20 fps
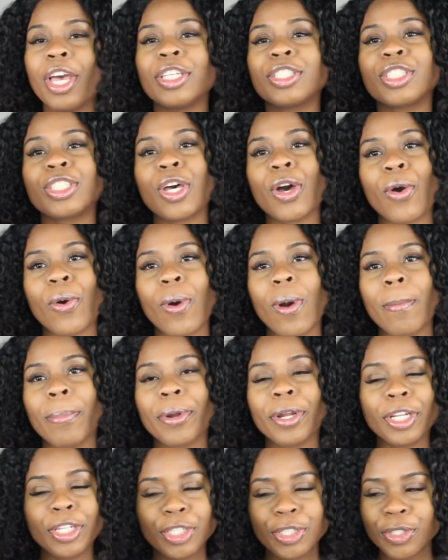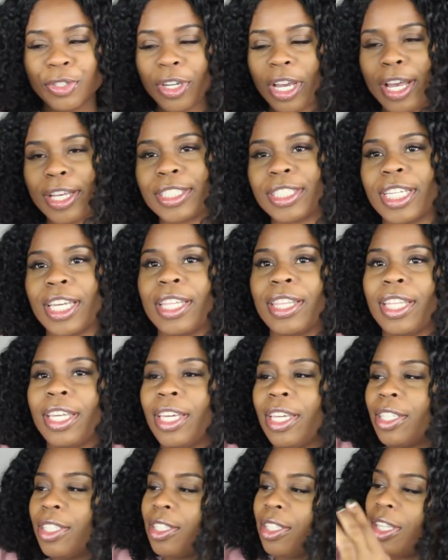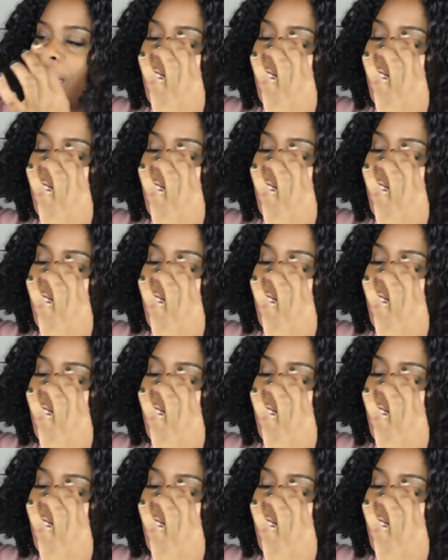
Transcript: So I'm pretty sure you guys seen these.